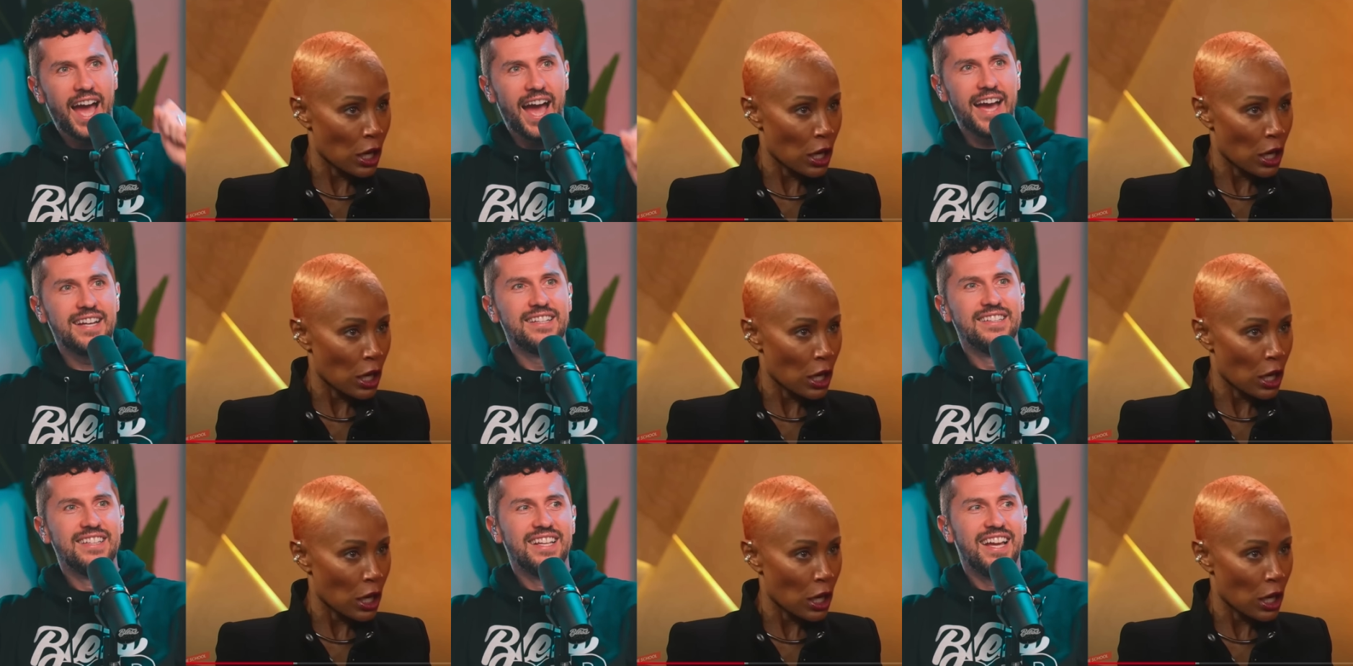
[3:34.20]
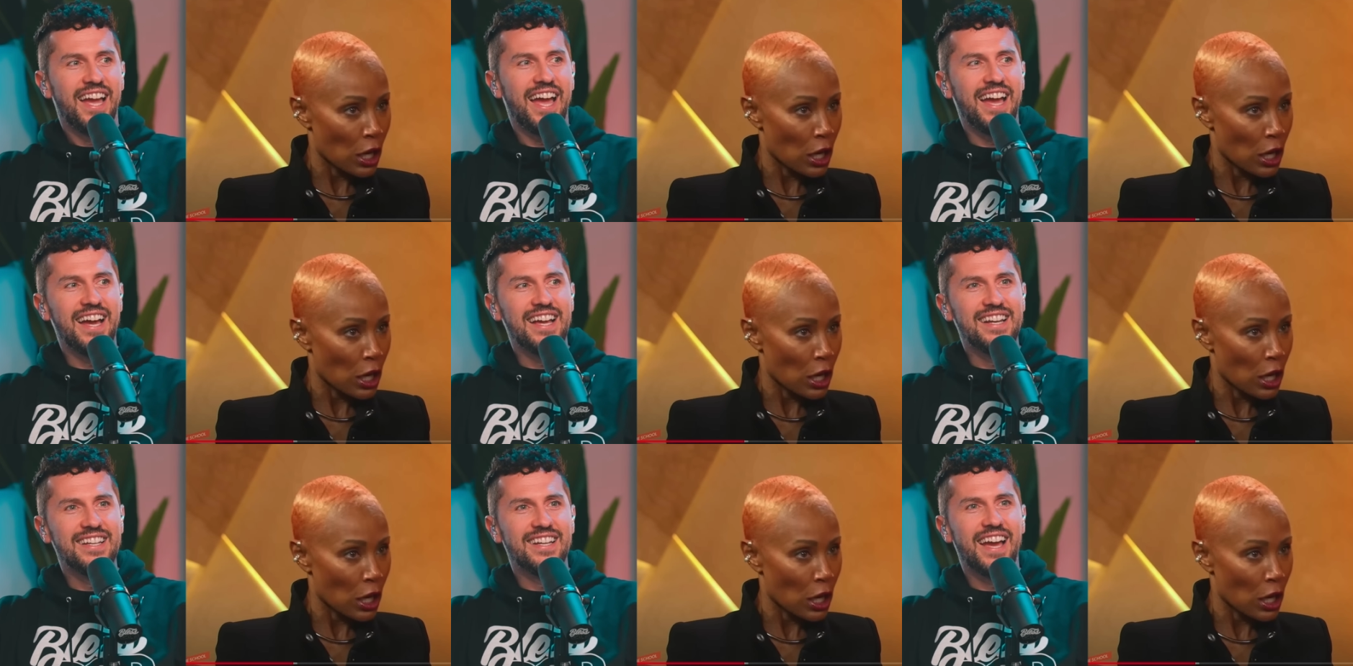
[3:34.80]
Speaker 1: hat
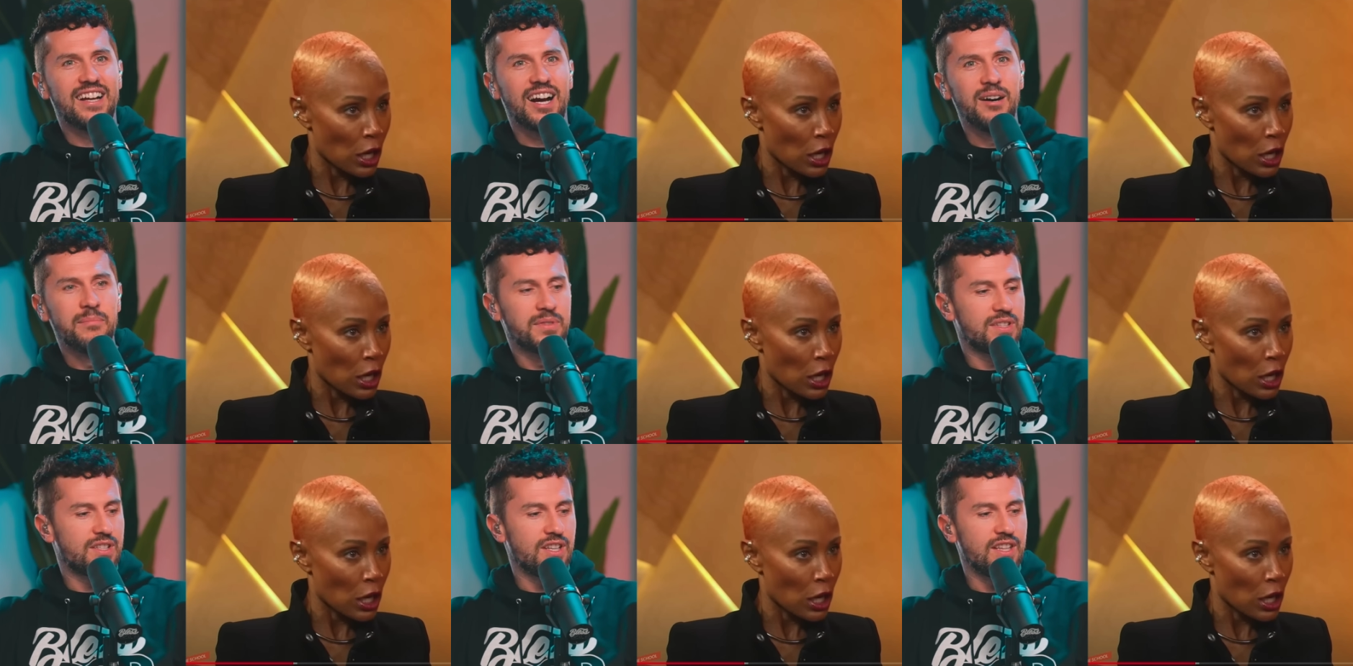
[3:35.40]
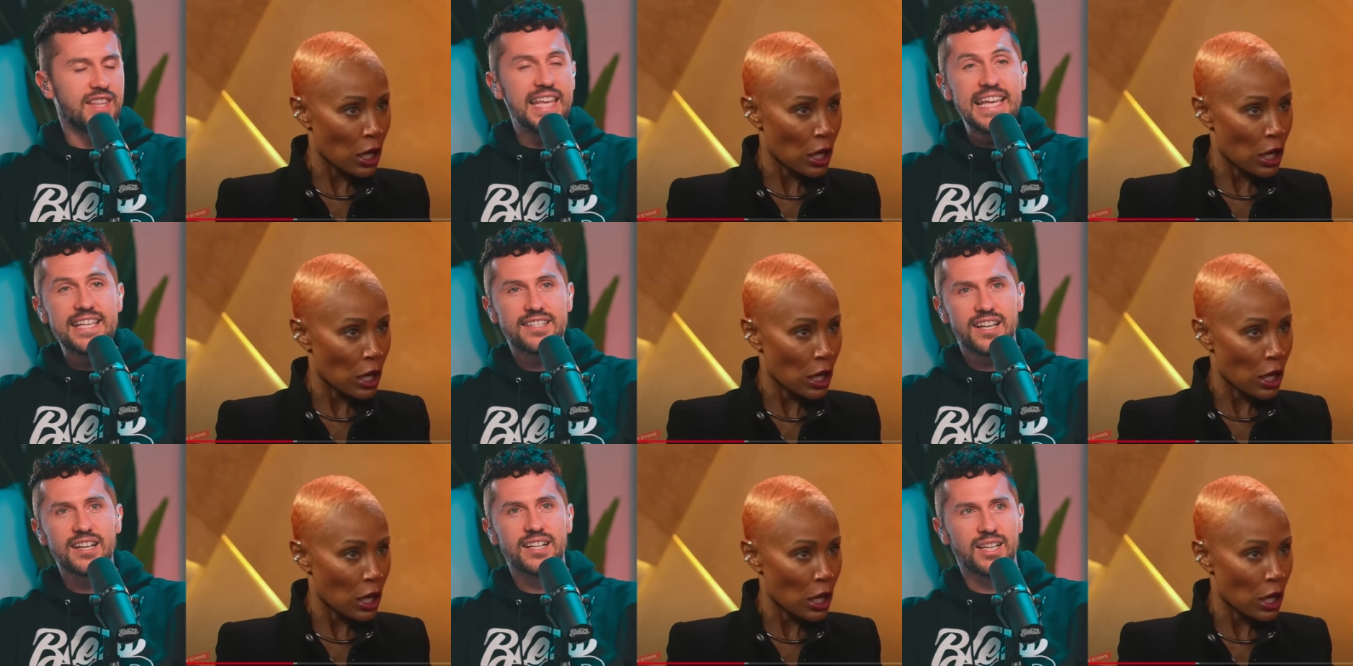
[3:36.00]
and comes to
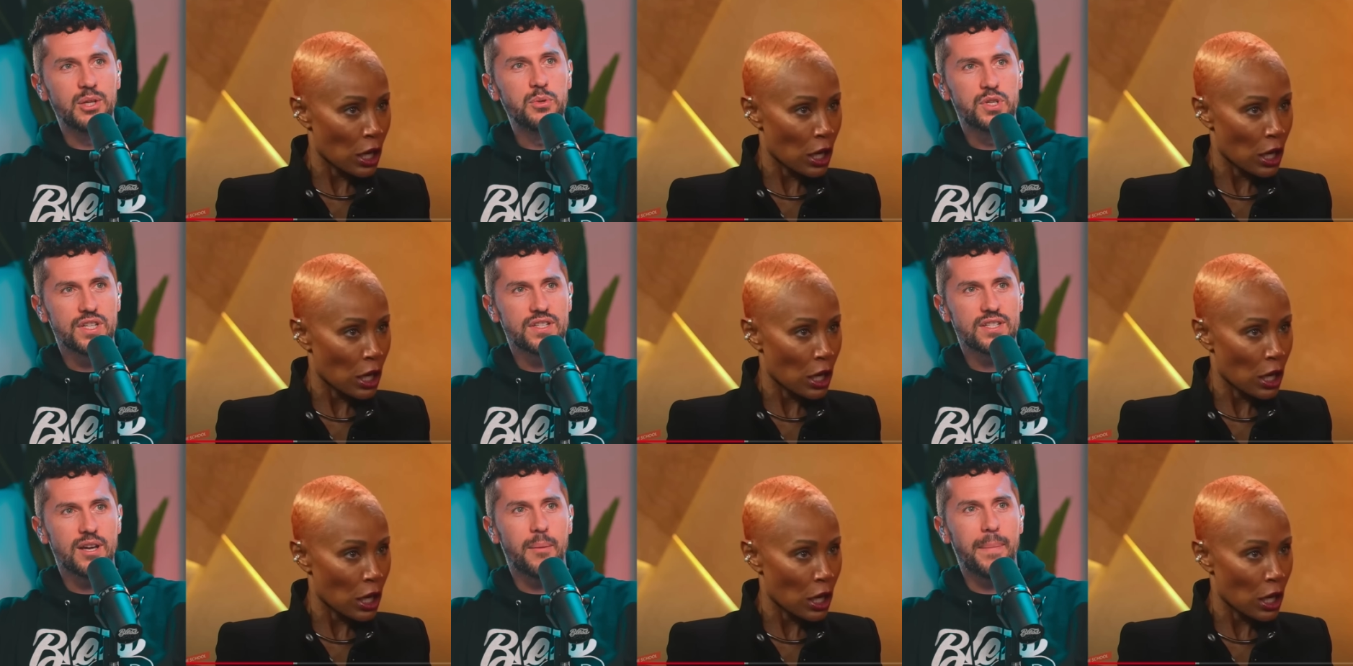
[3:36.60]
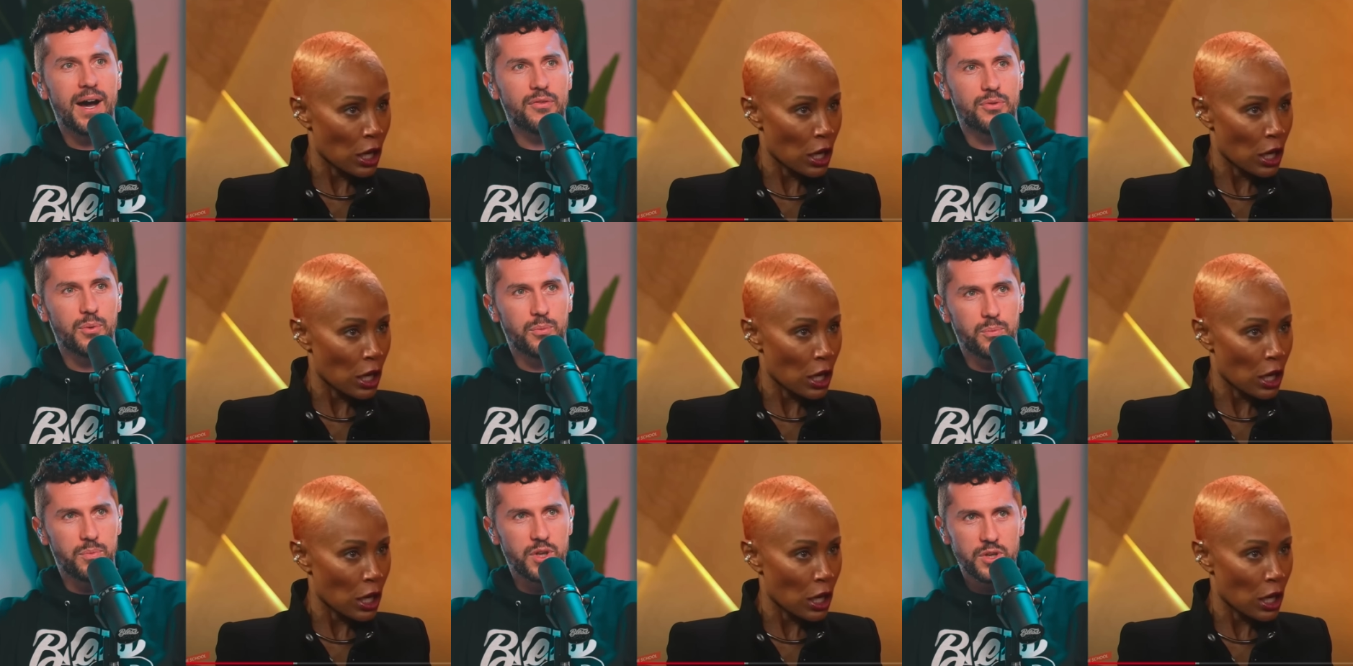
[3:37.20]
these conclusions about
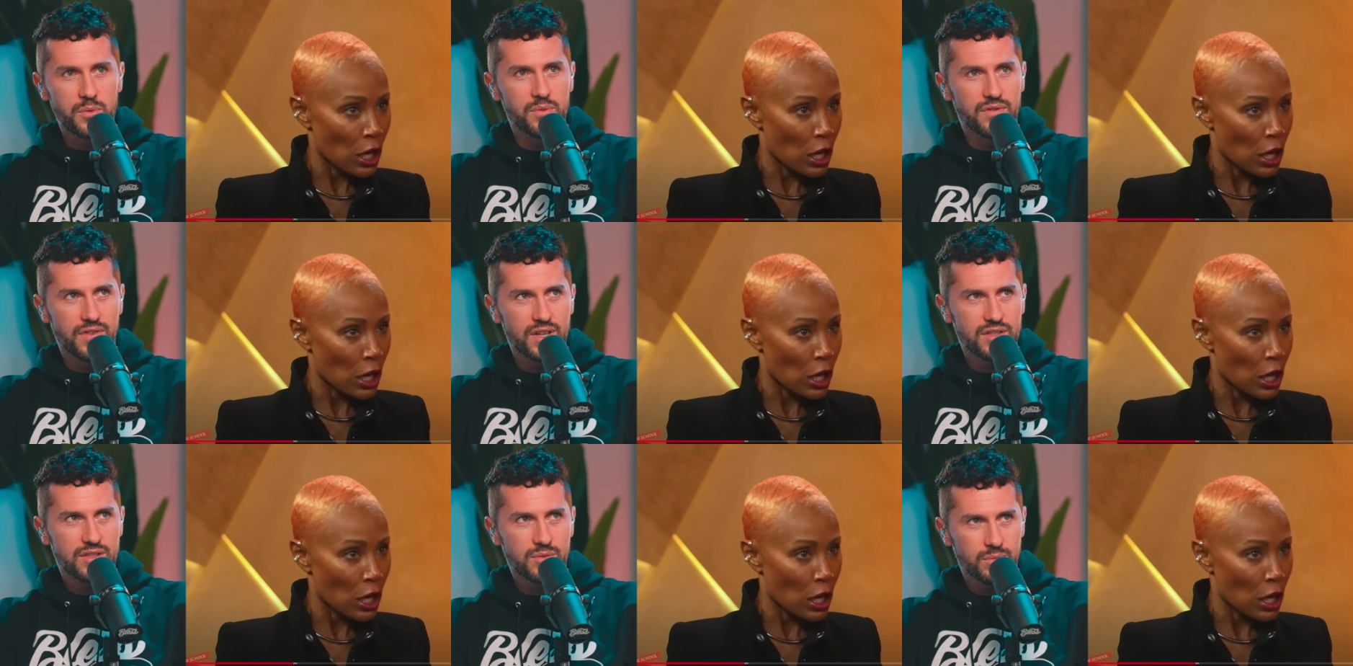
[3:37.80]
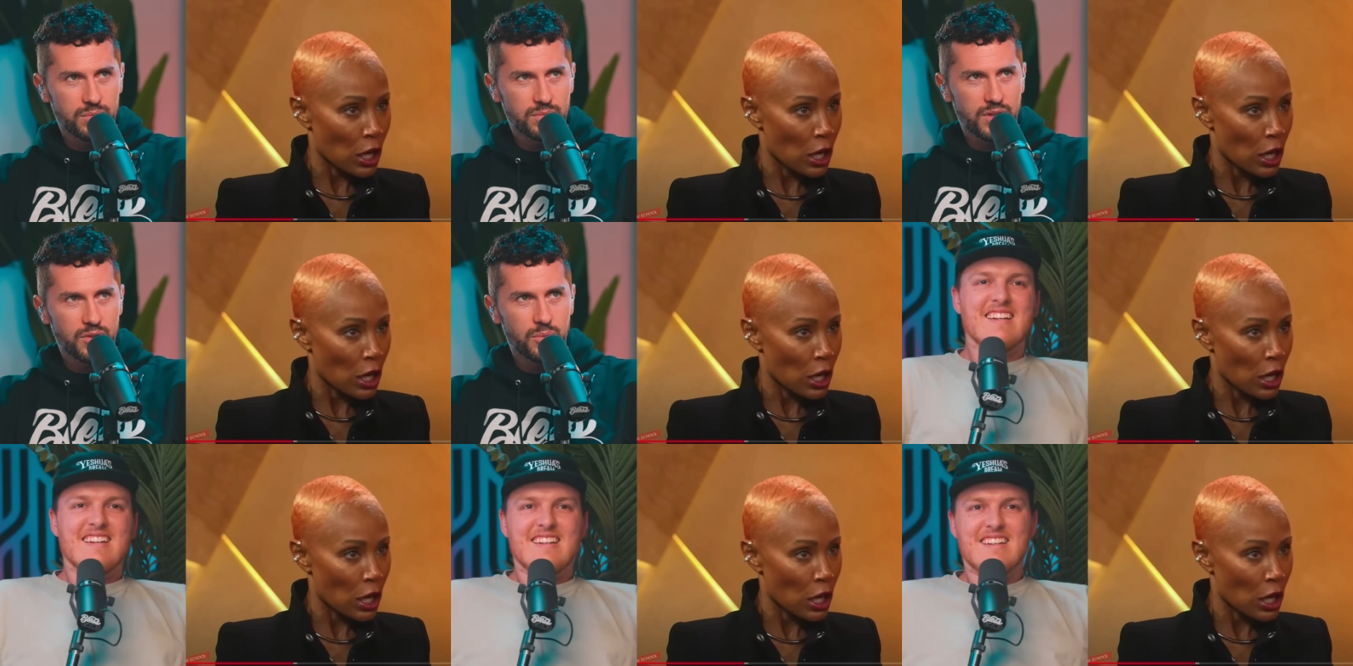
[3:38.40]
the, the universe and,
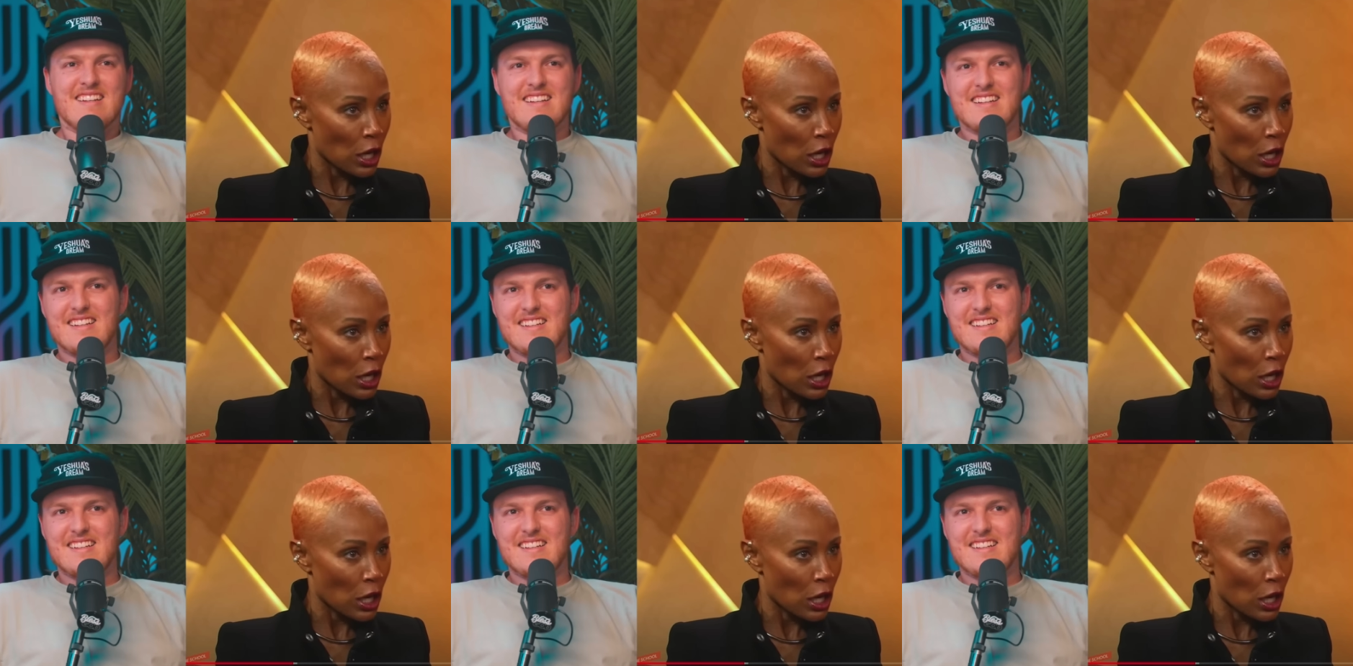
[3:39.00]
and the world.